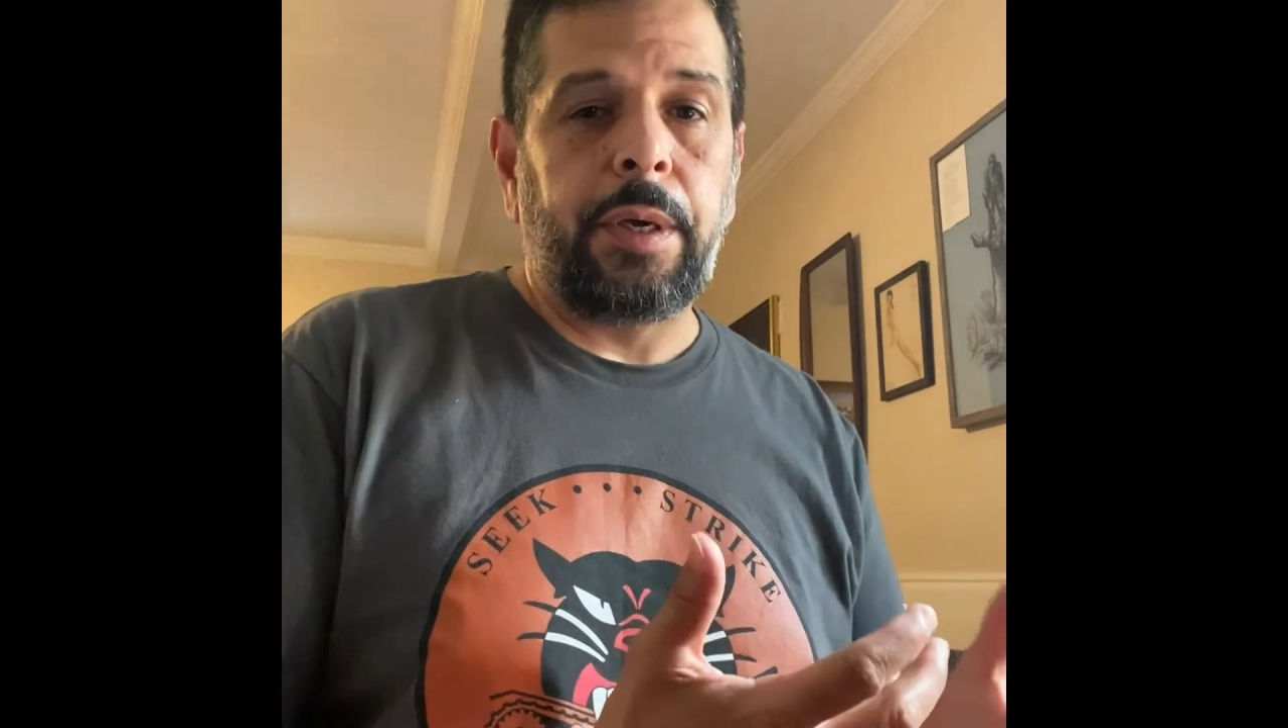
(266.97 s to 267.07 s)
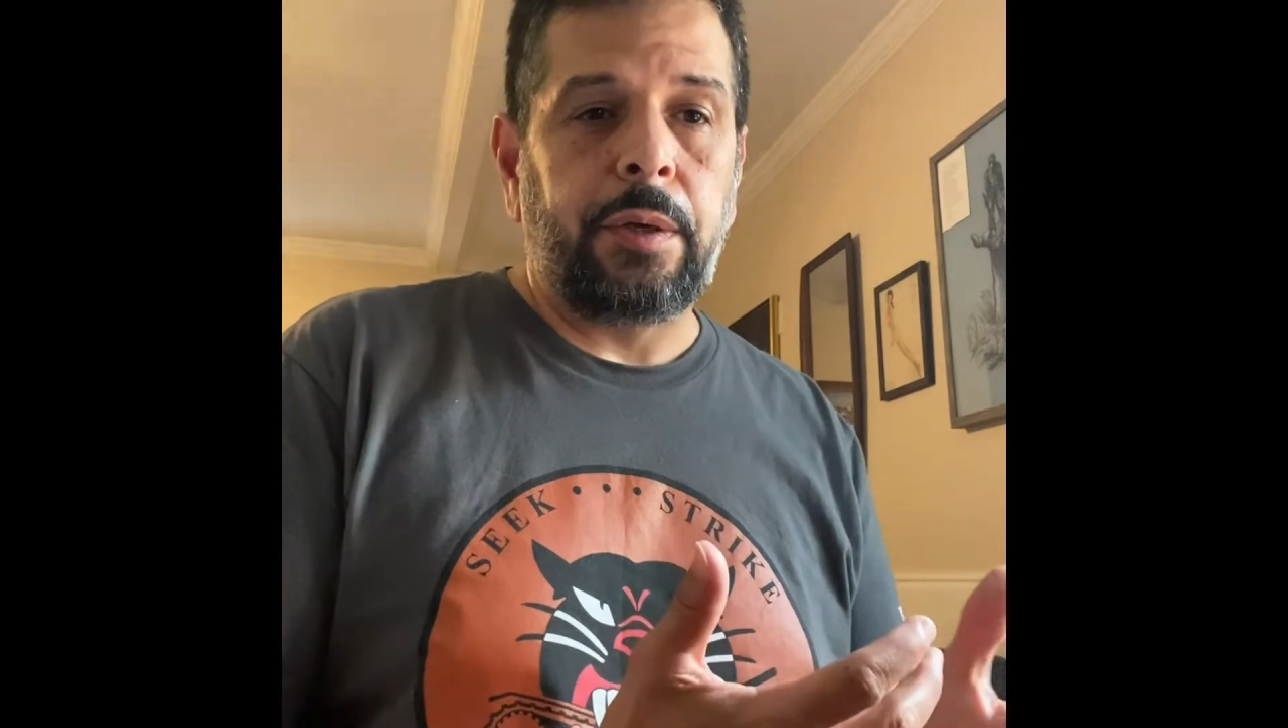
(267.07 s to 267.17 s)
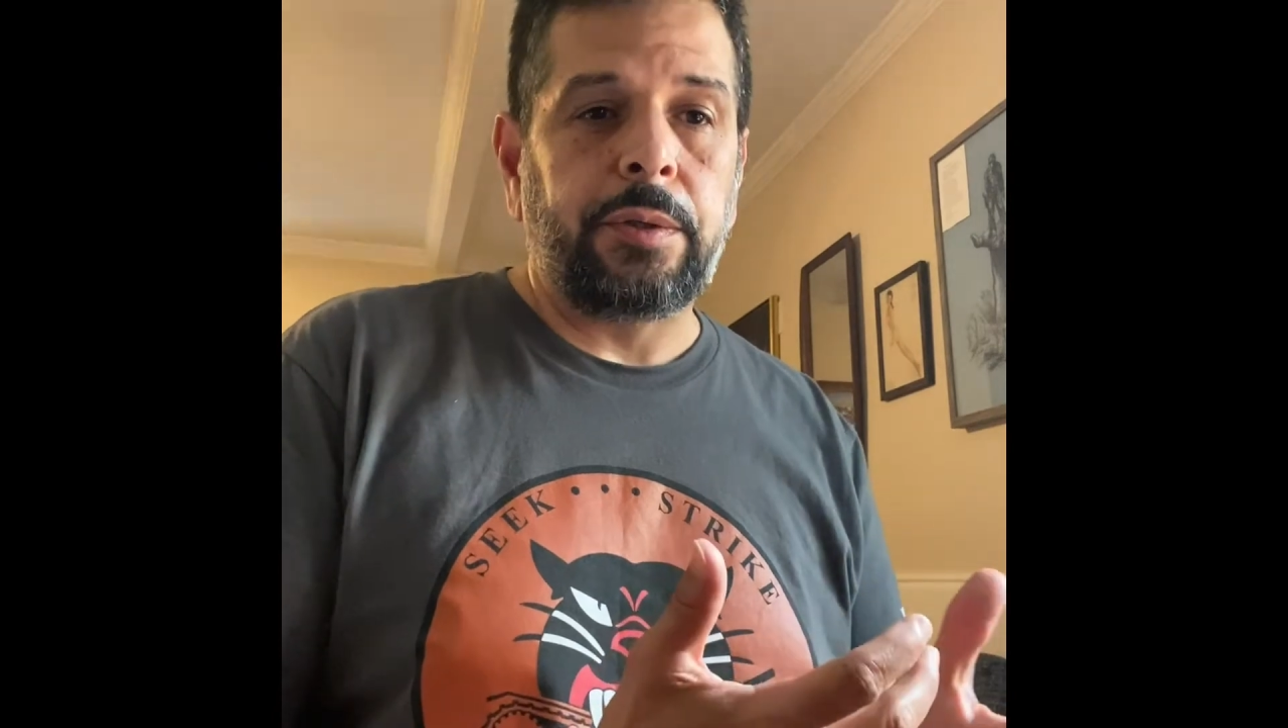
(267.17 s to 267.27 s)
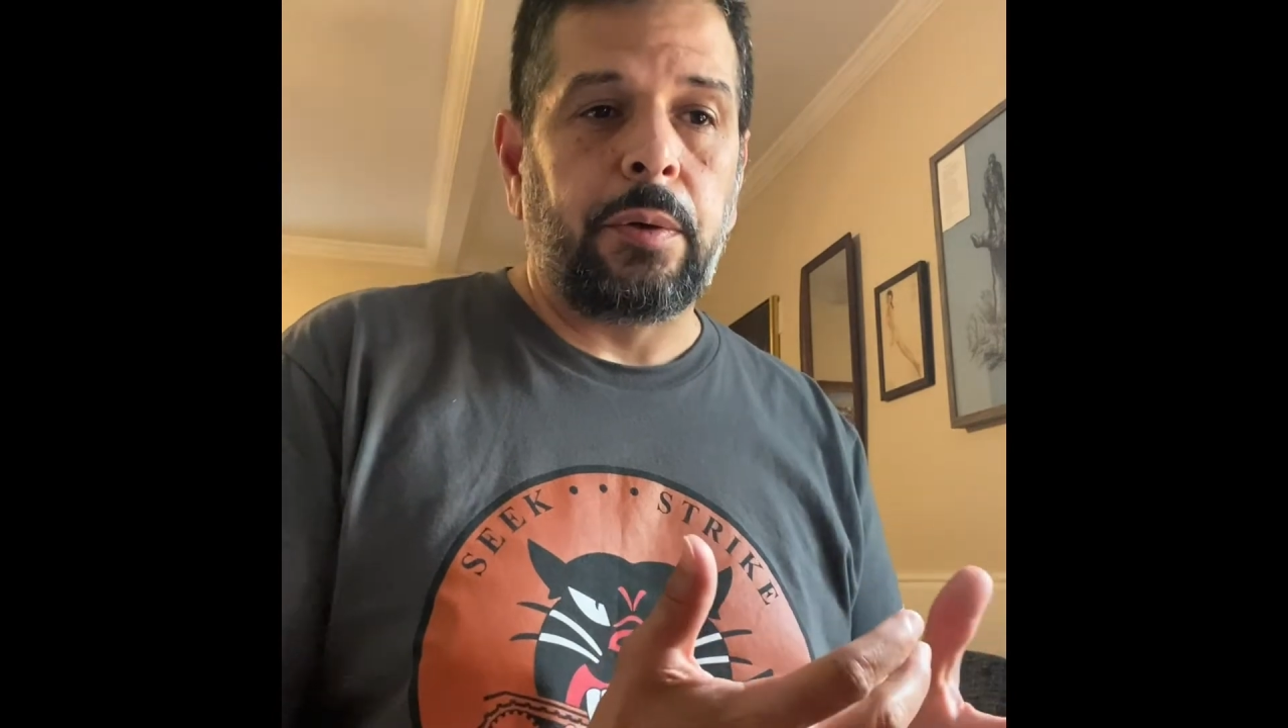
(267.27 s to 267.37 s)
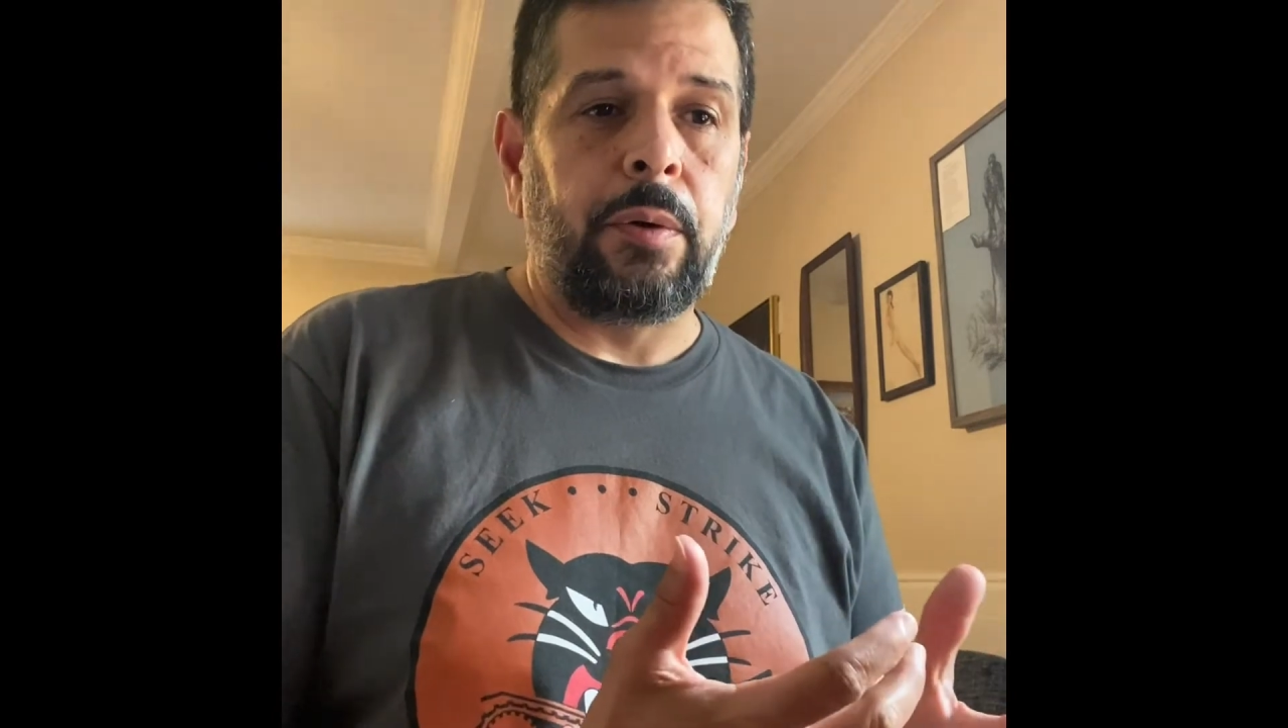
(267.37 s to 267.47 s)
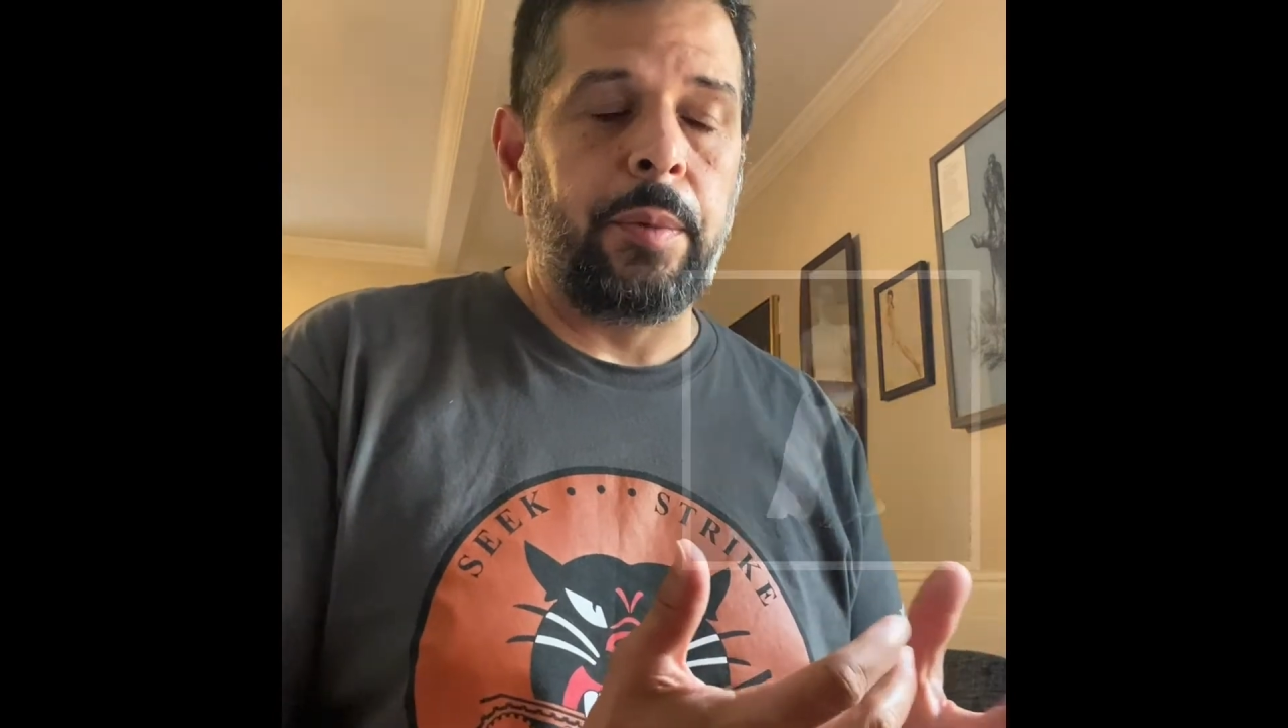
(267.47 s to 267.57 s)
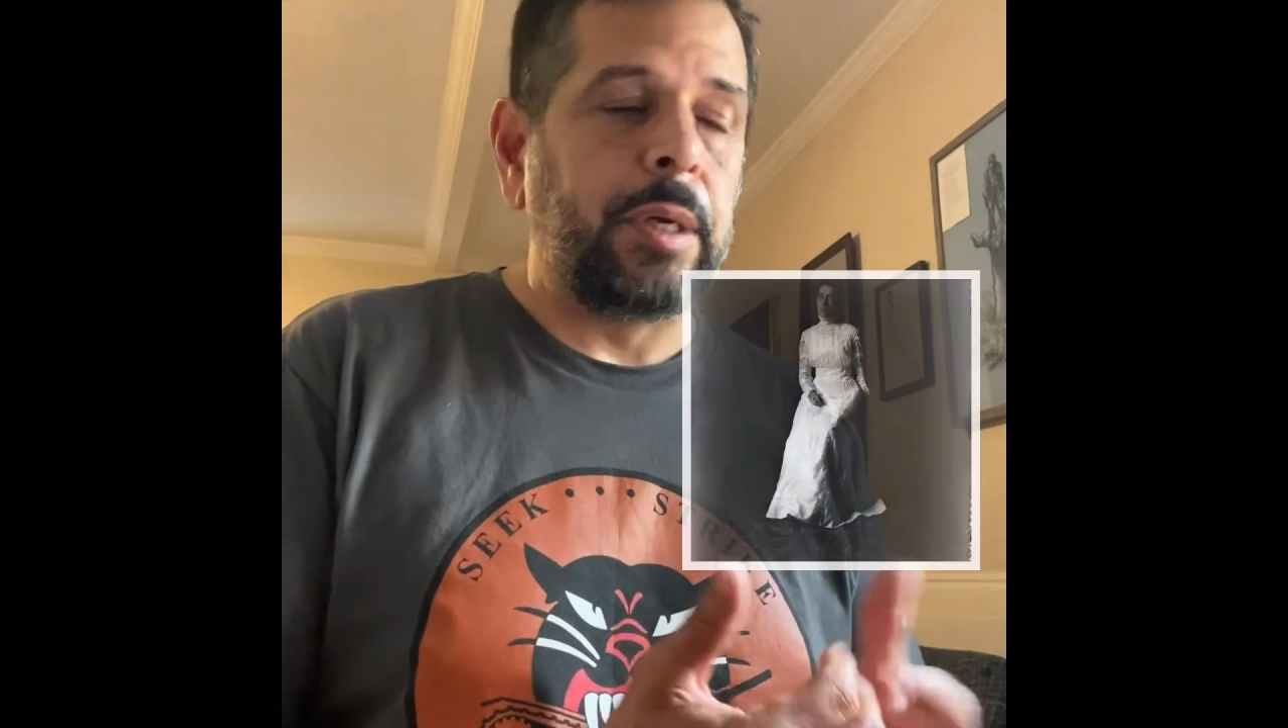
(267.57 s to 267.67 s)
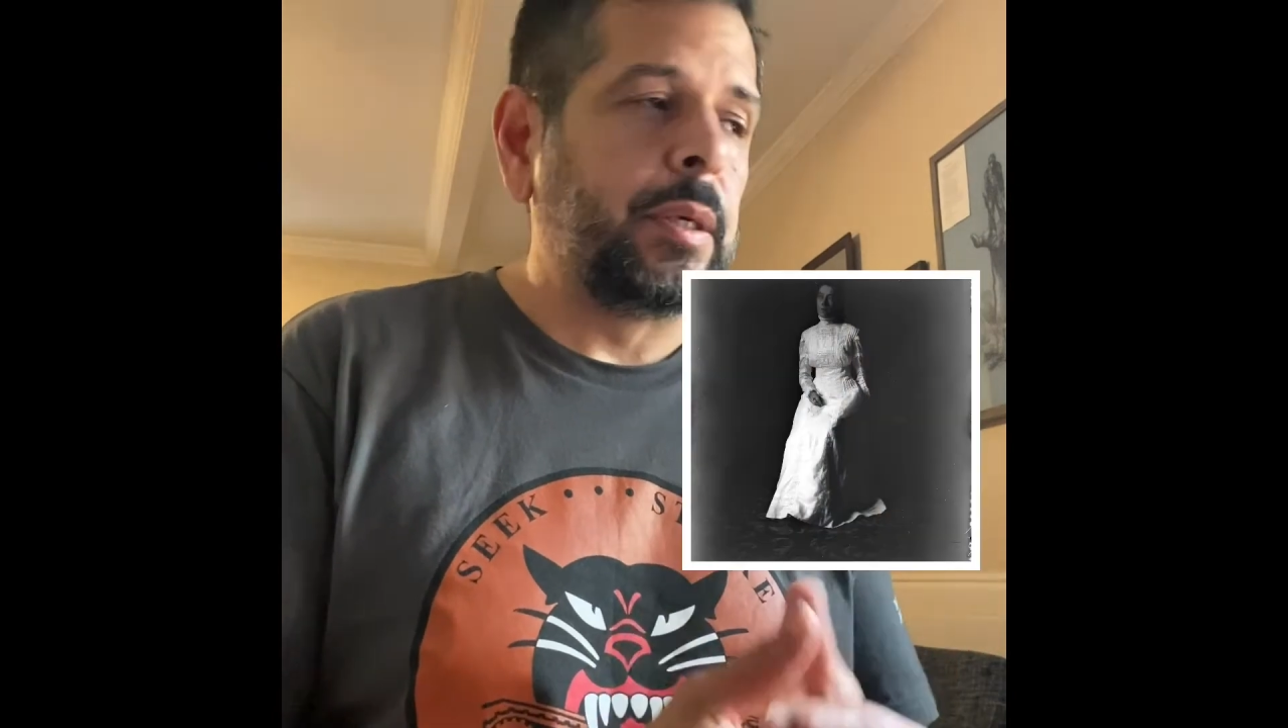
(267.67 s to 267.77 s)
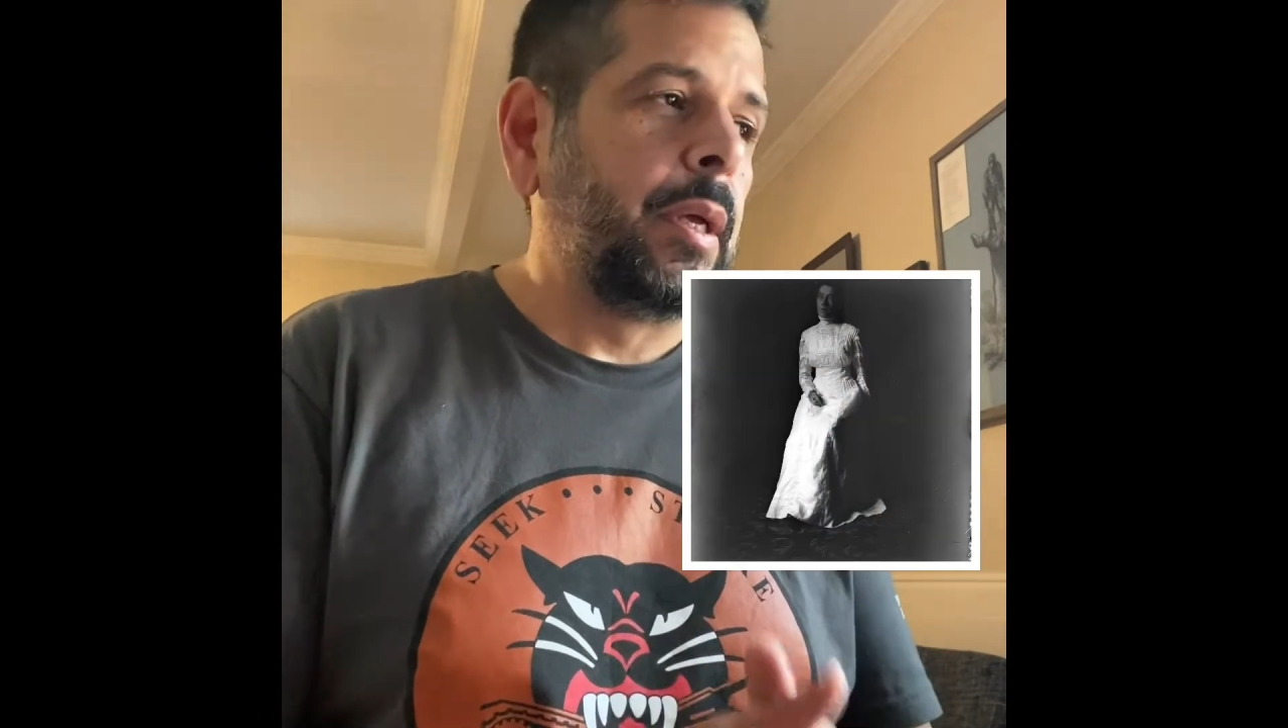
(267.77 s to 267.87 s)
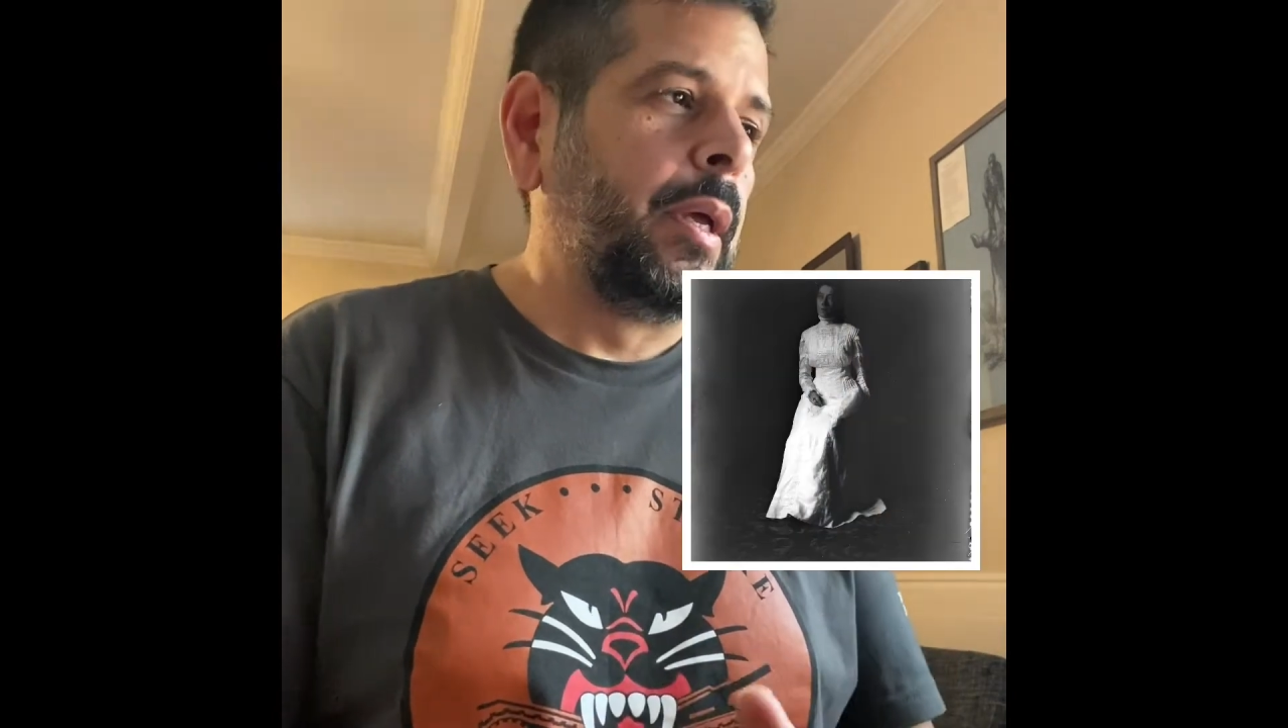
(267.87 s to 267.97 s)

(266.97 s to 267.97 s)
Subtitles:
here's Alma.